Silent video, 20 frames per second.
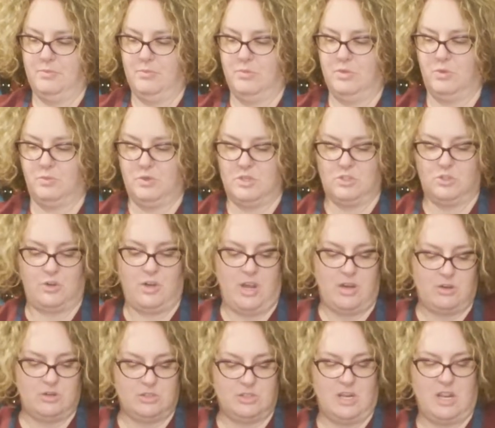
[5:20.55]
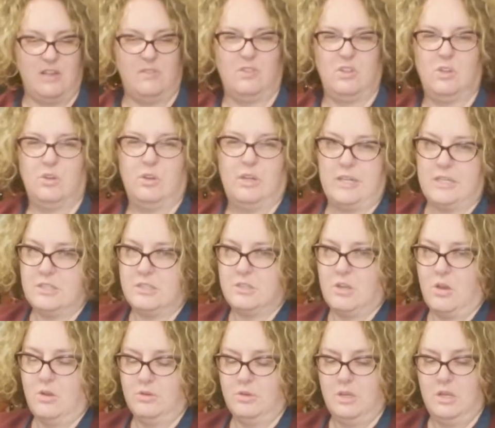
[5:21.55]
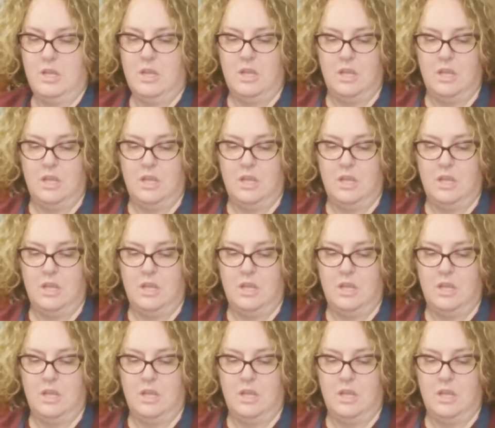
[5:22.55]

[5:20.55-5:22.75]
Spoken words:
the Ritz crackers that have a little less salt,